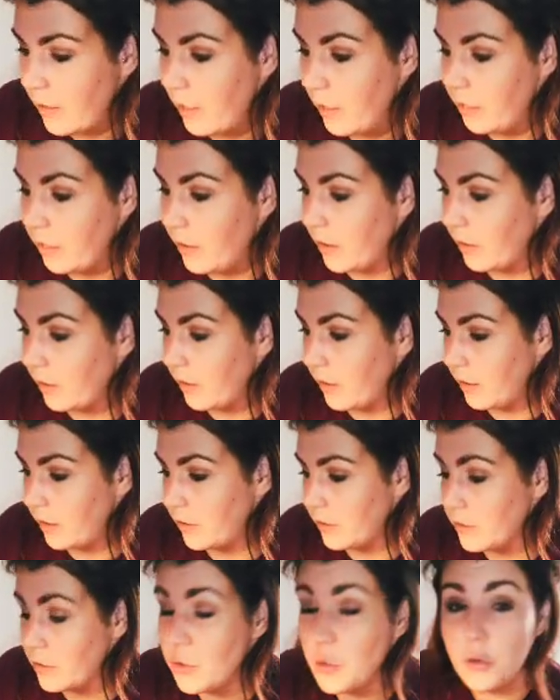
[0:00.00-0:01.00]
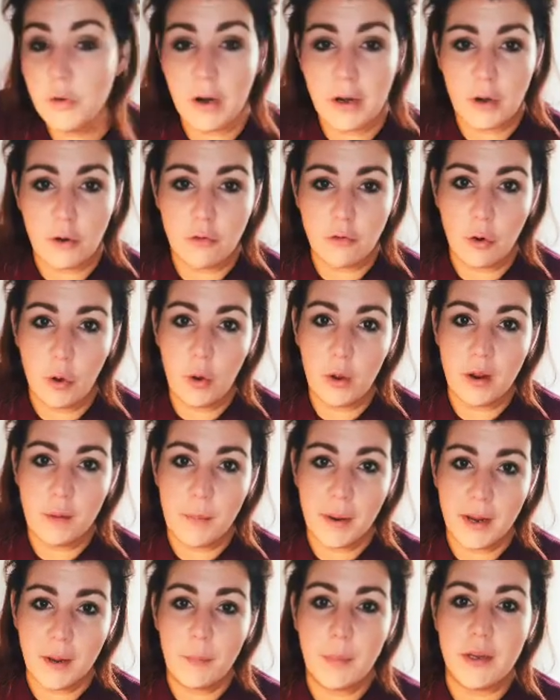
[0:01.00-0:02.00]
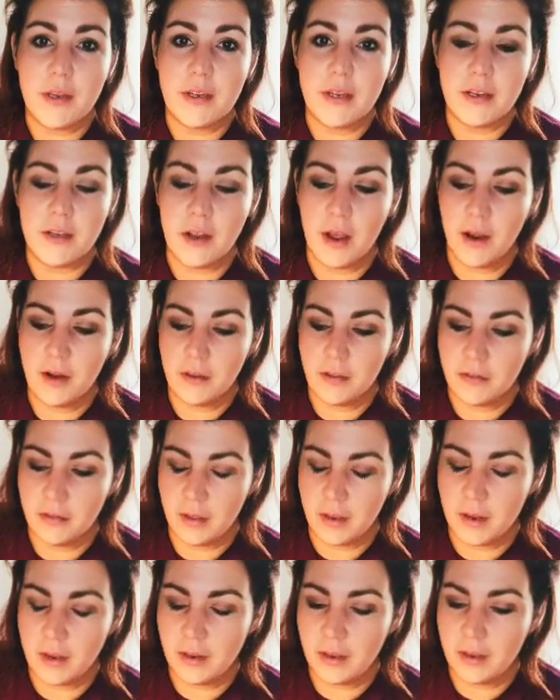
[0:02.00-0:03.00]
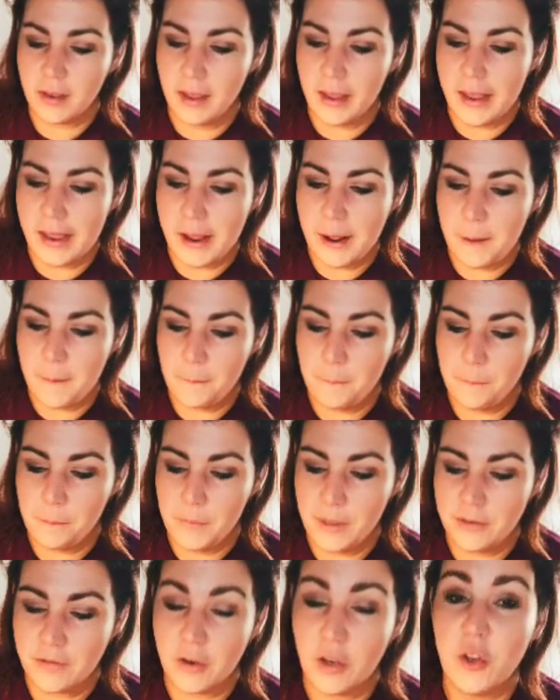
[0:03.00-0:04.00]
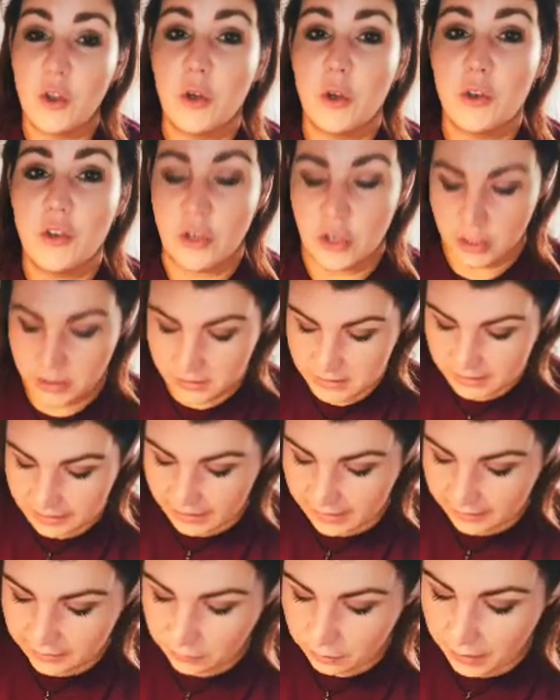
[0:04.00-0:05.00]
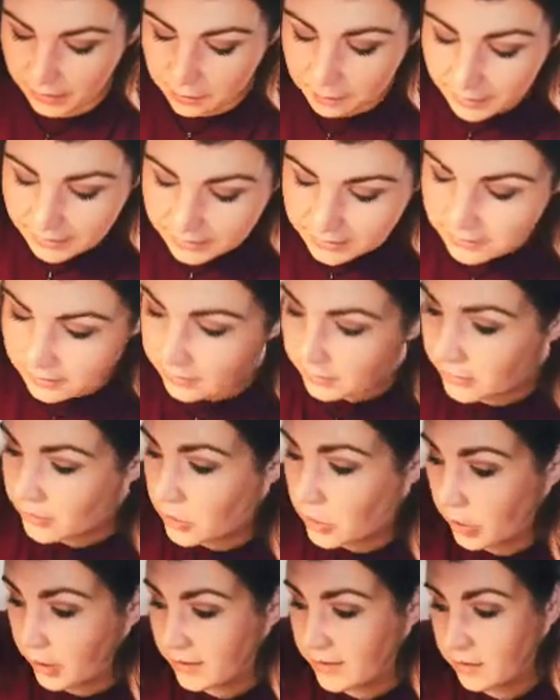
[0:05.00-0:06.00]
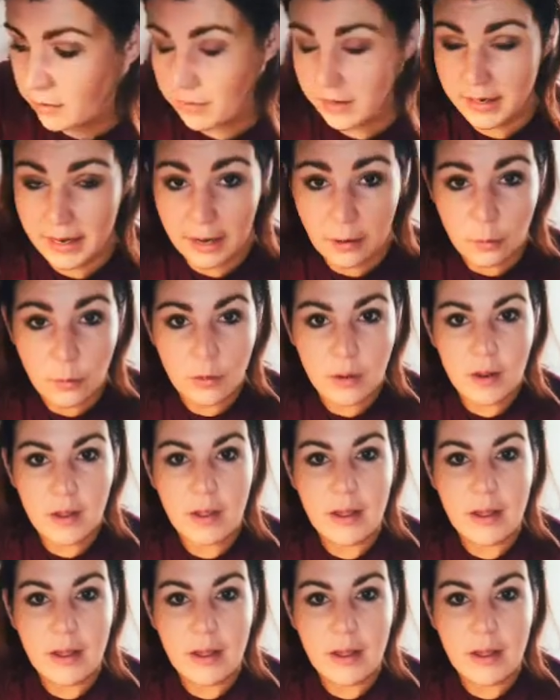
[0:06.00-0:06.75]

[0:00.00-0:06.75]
There is no right or wrong in my opinion. I think it's a good chance to get experimental and try something out.